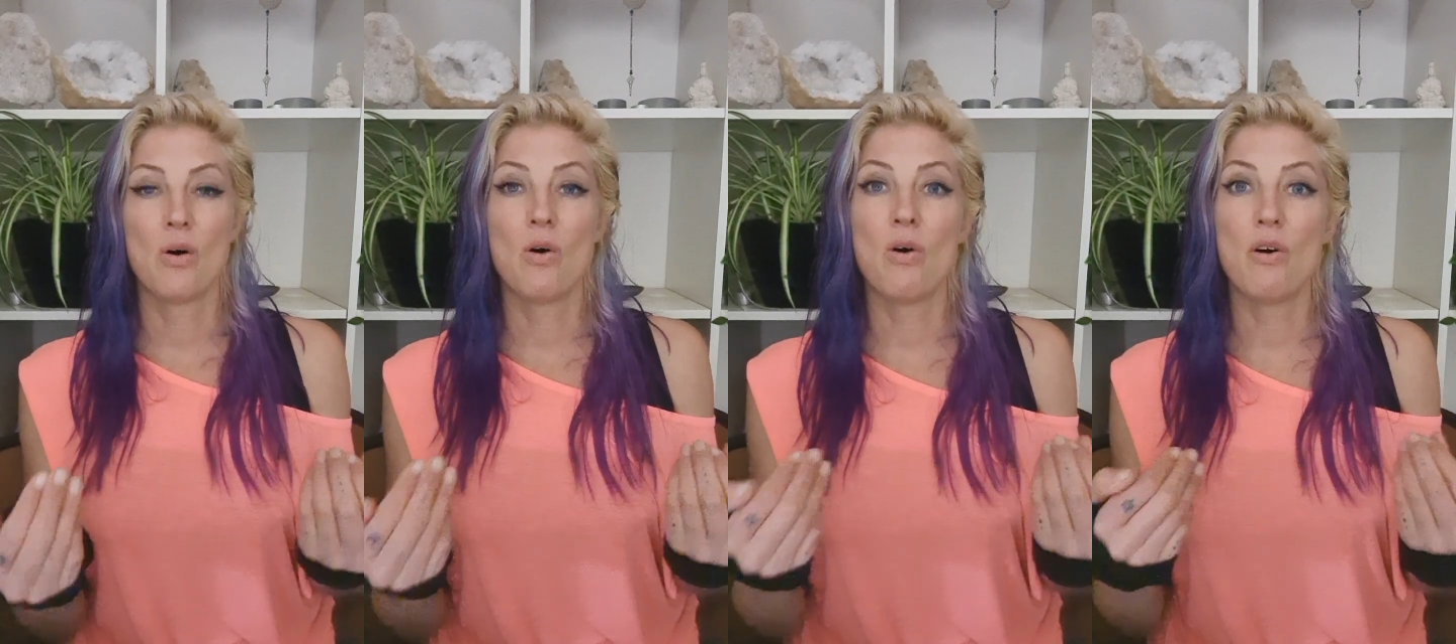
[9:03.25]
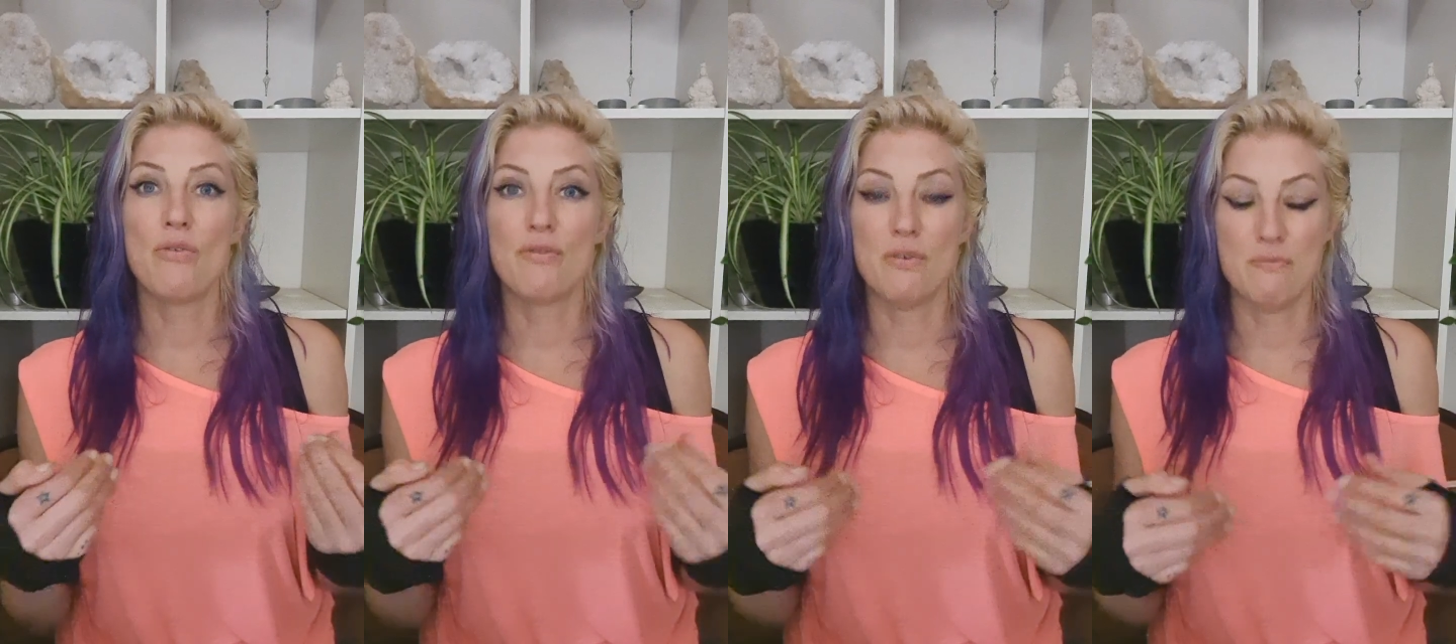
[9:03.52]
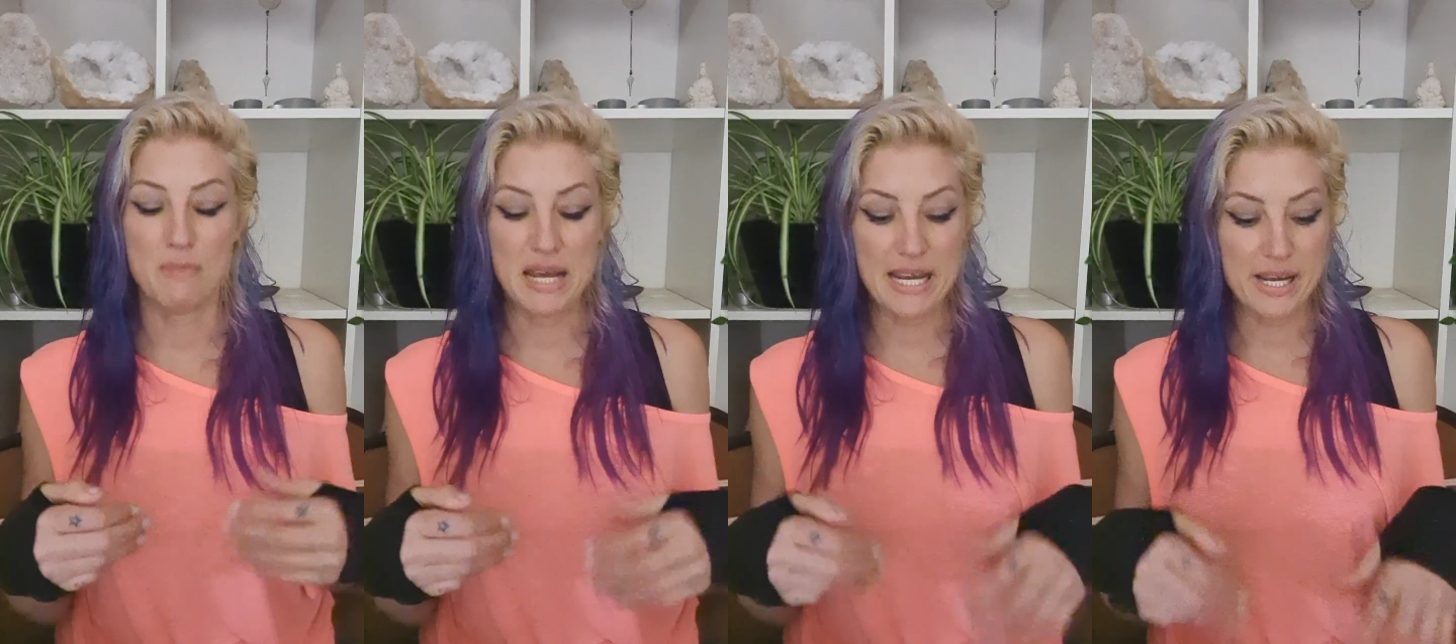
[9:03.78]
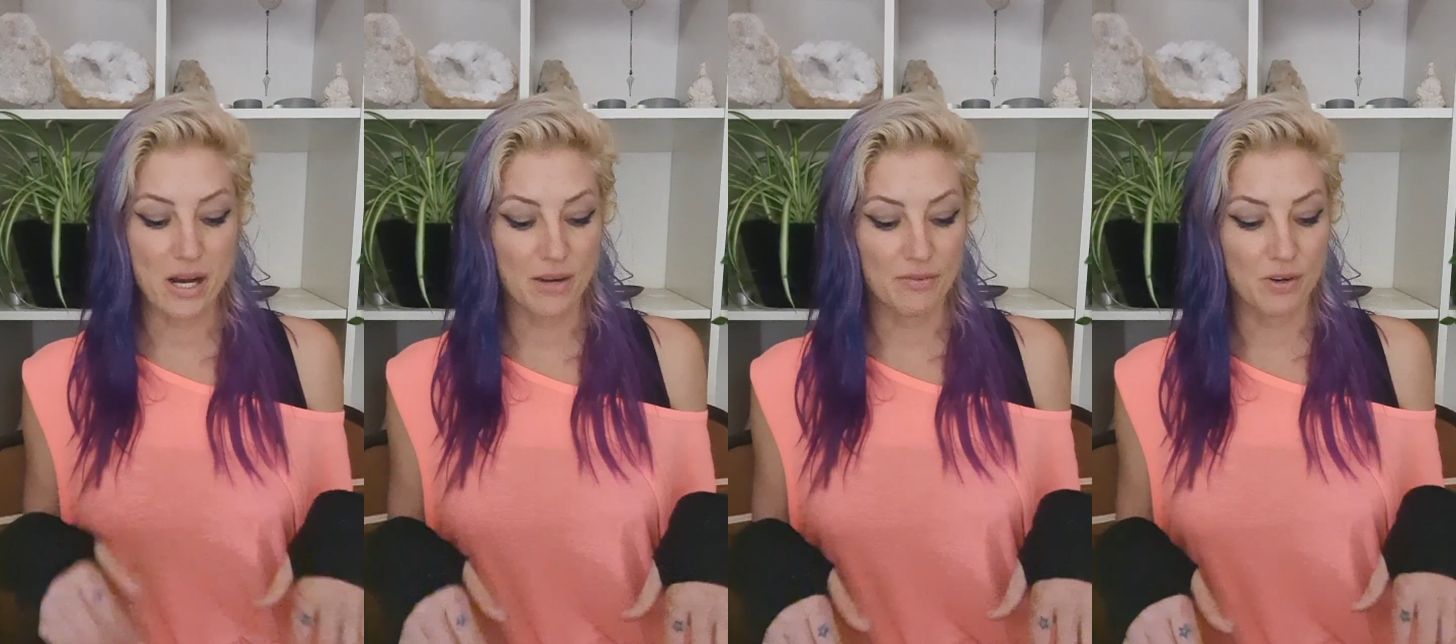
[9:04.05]
Or for
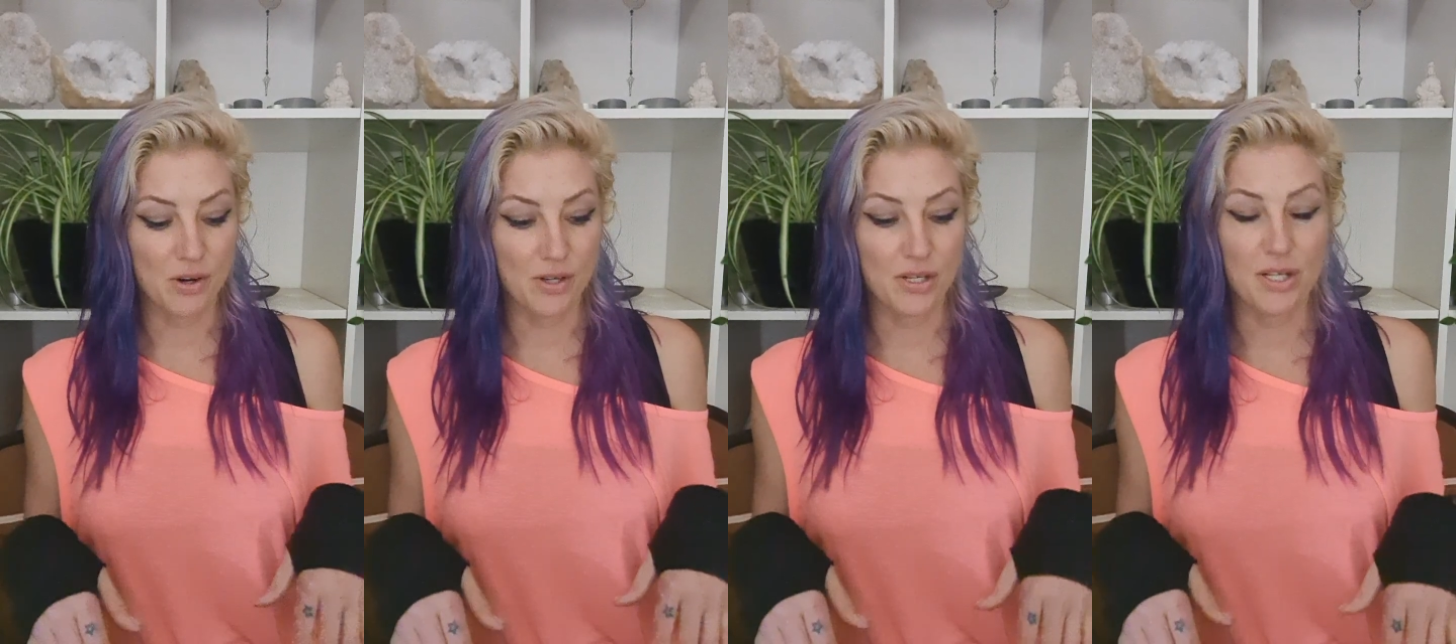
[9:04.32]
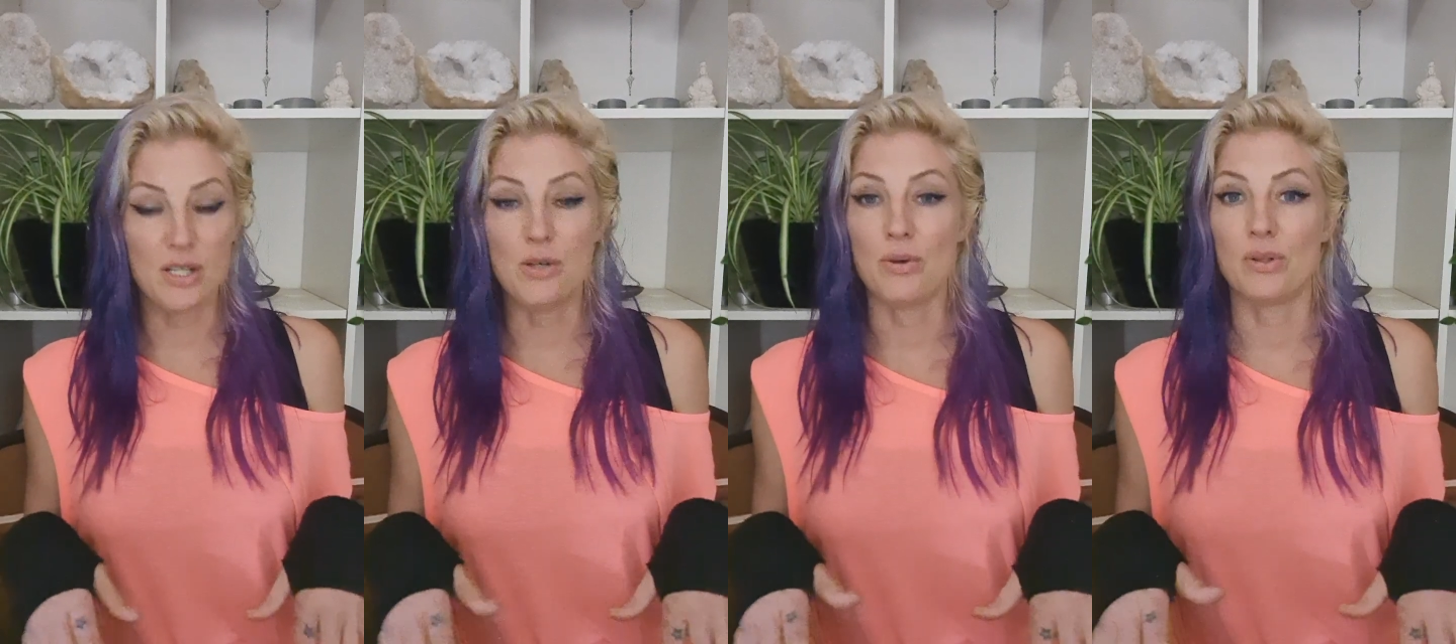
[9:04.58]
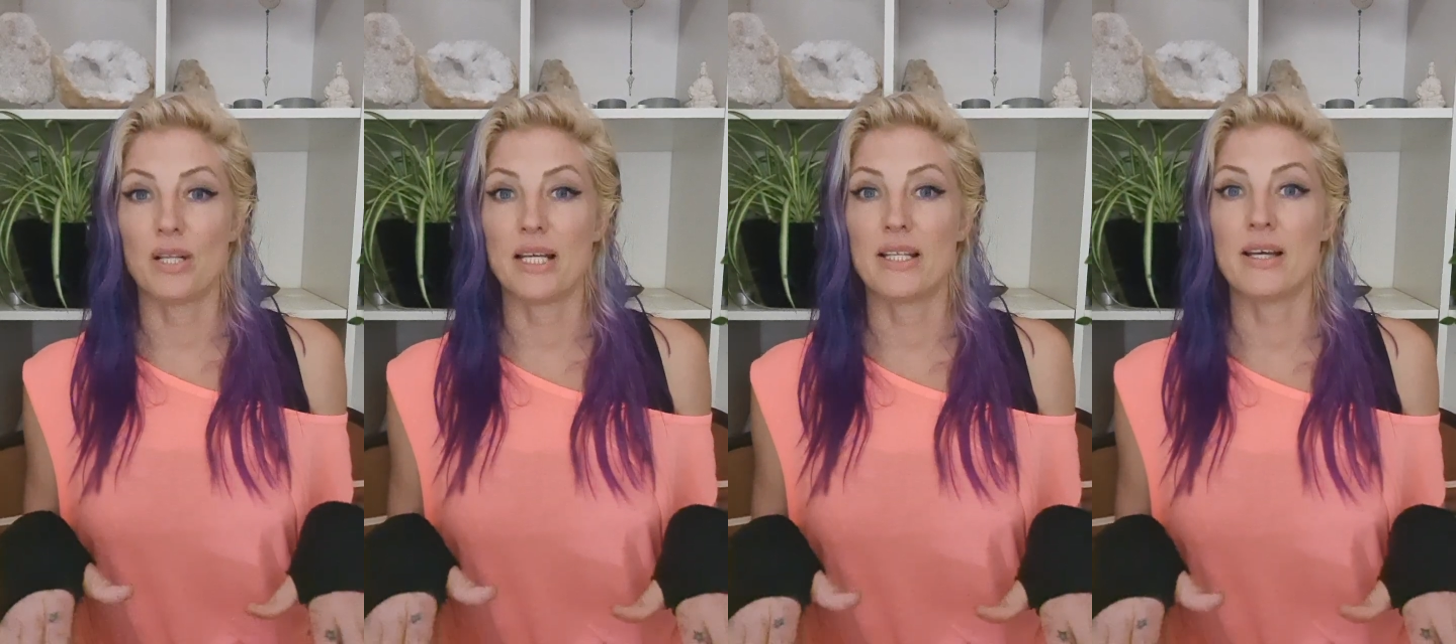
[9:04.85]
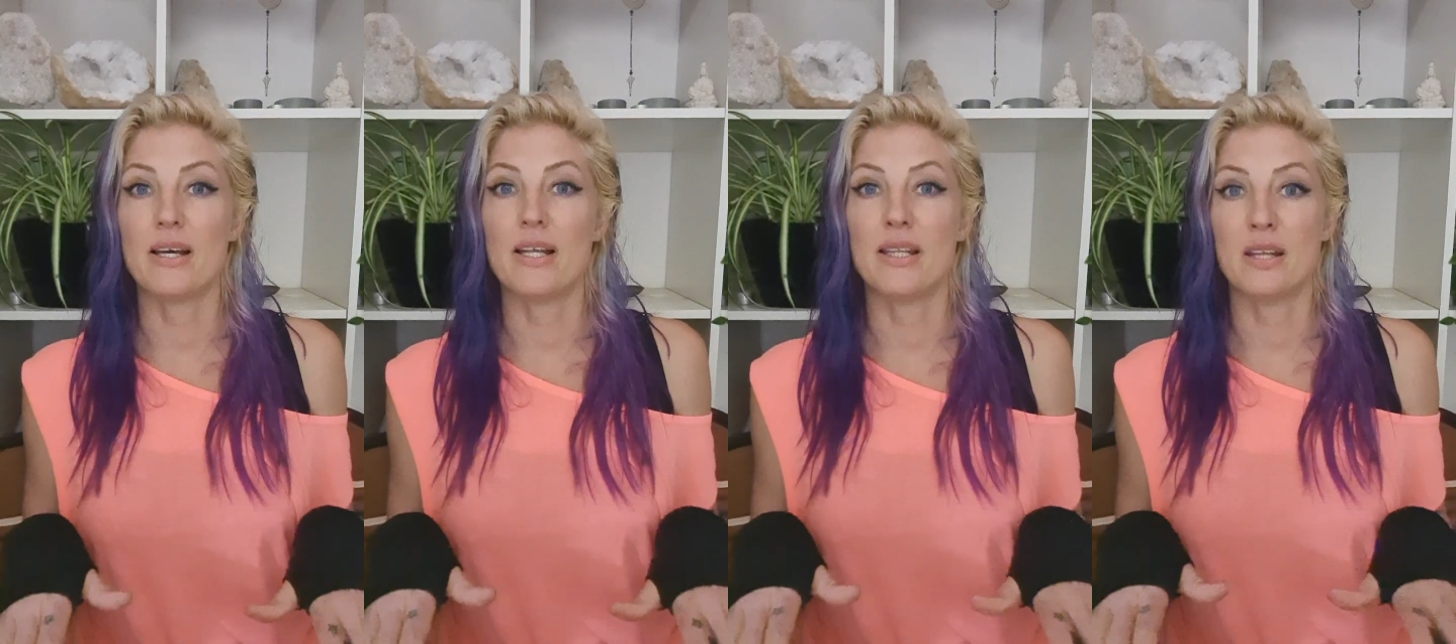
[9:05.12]
me, I've got, you know,
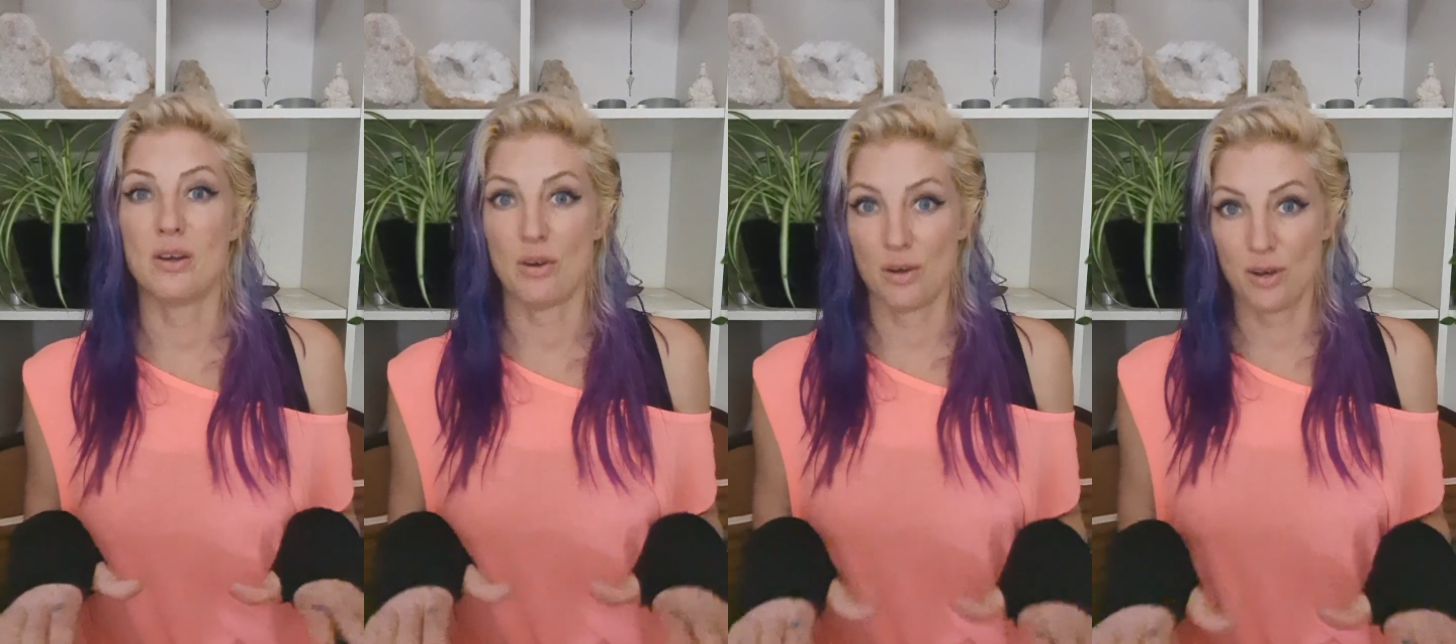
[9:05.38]
like the